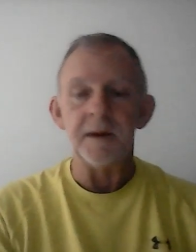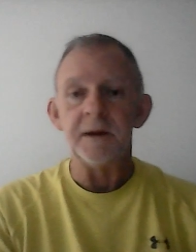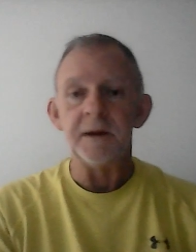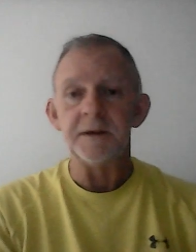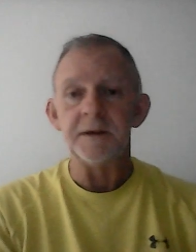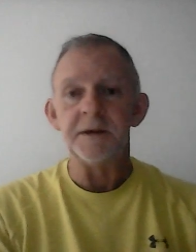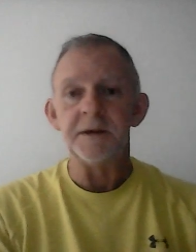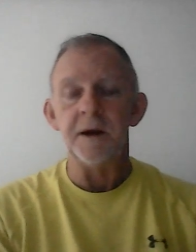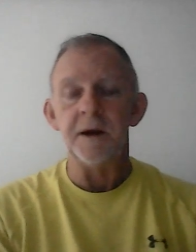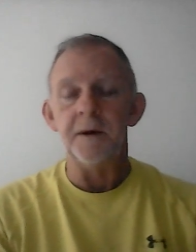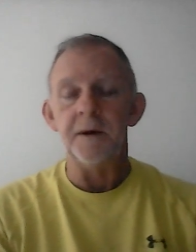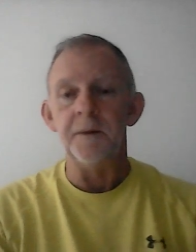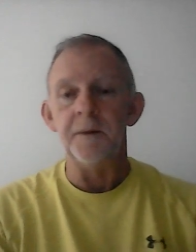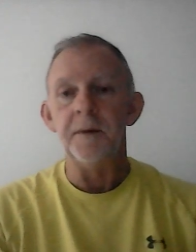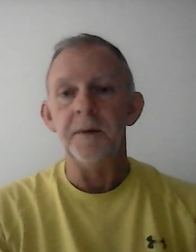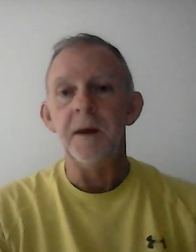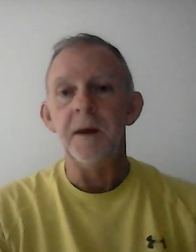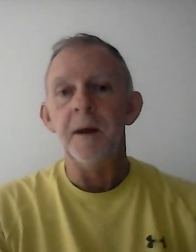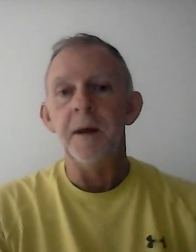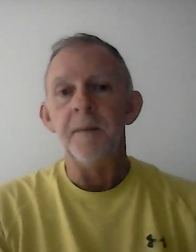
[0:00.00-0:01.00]
So
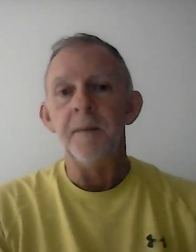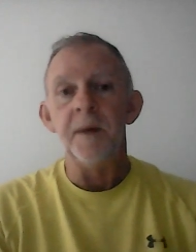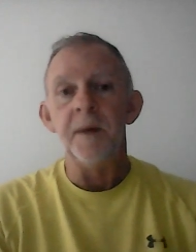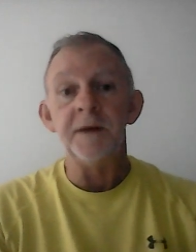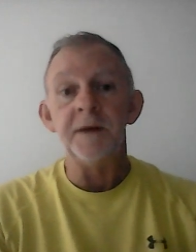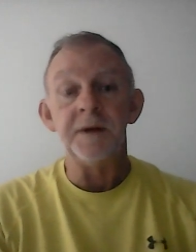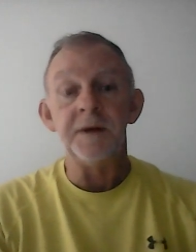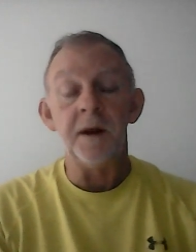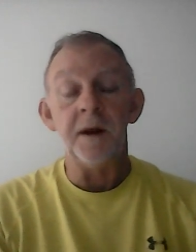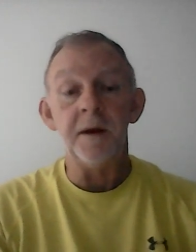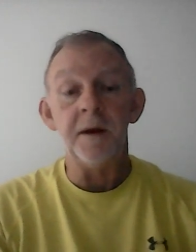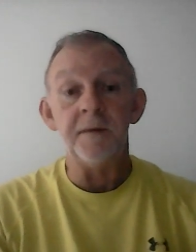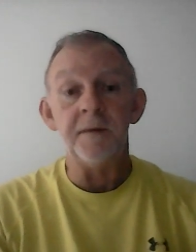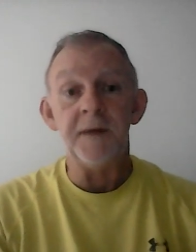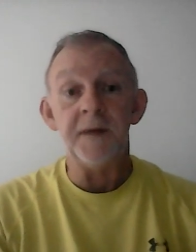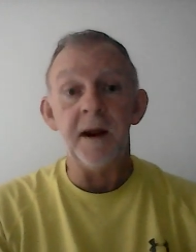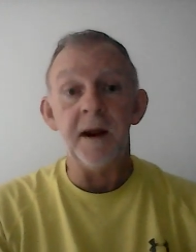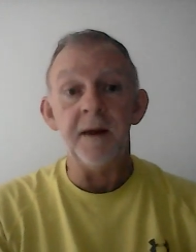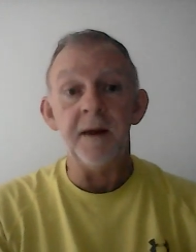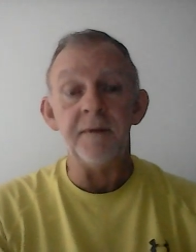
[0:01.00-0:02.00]
much love
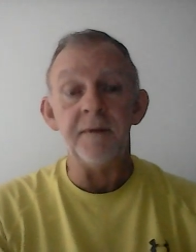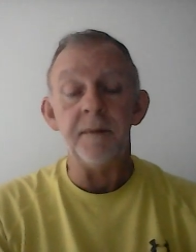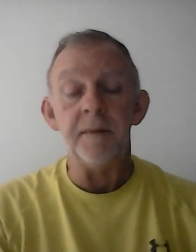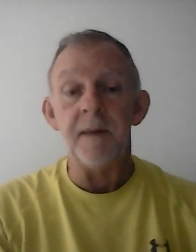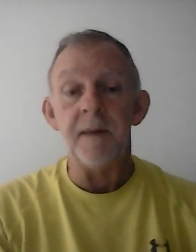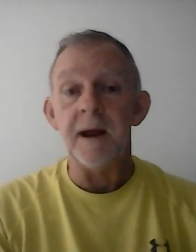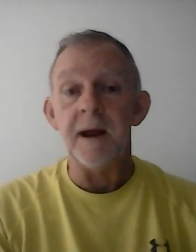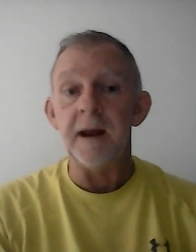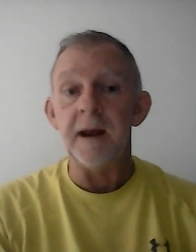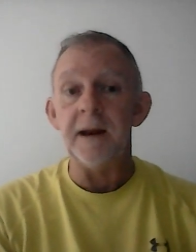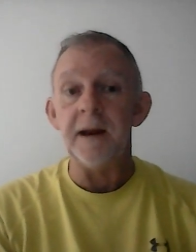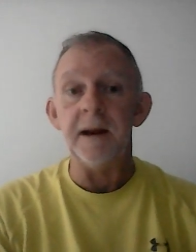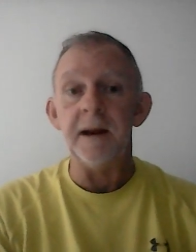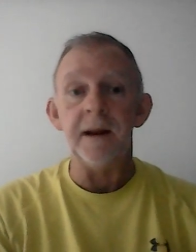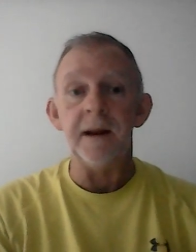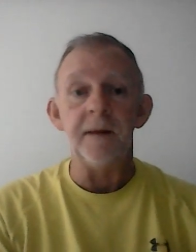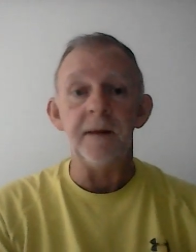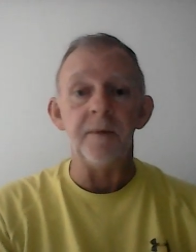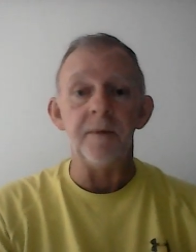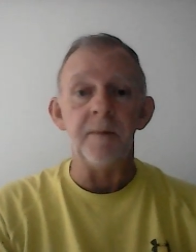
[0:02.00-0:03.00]
to everybody,
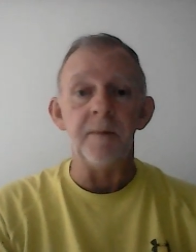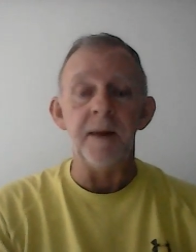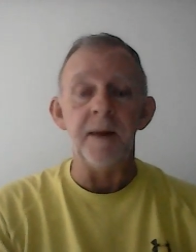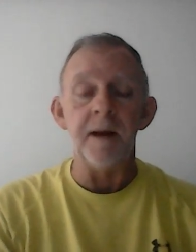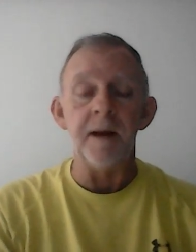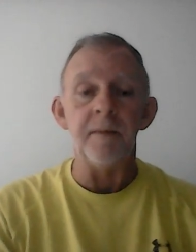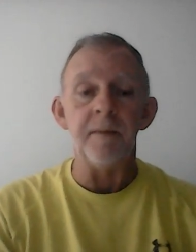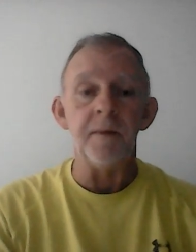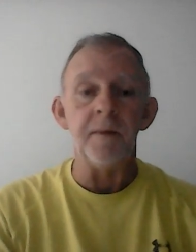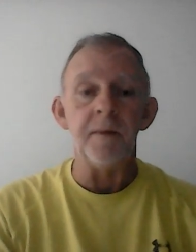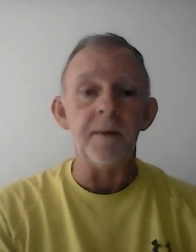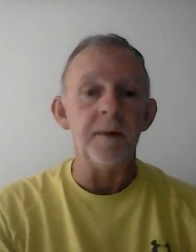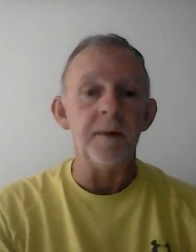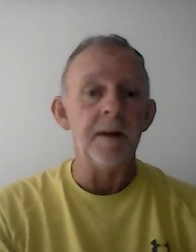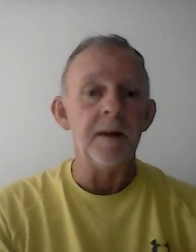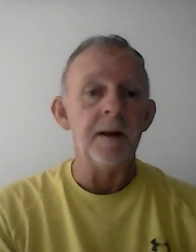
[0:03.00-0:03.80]
and remember,